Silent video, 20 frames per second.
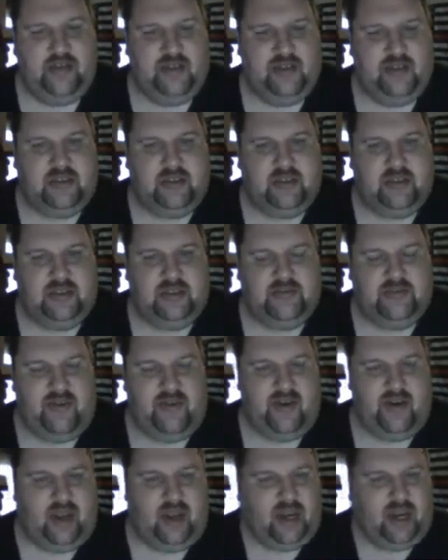This is
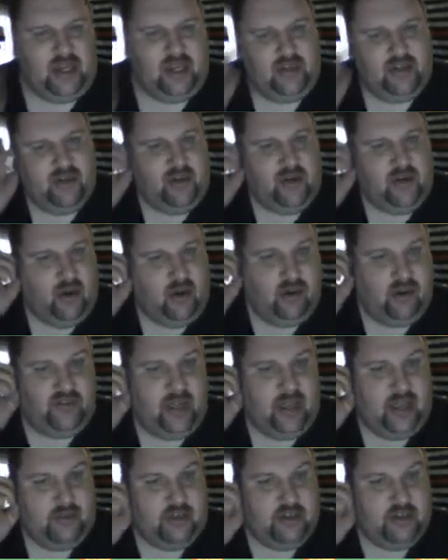very likely to cause
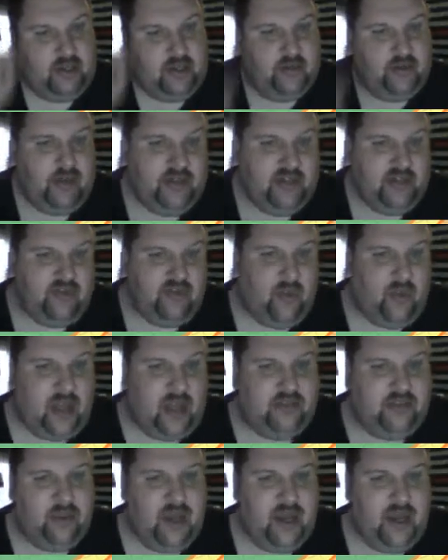damaging winds
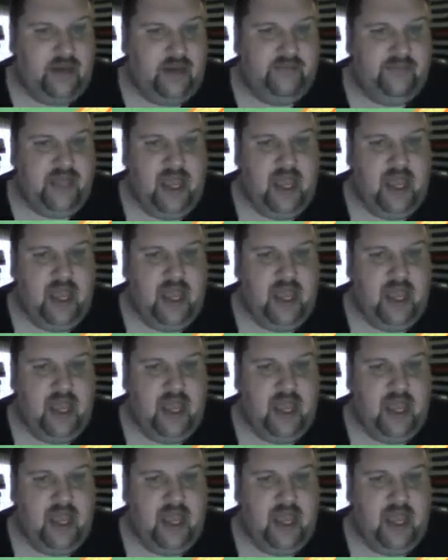widespread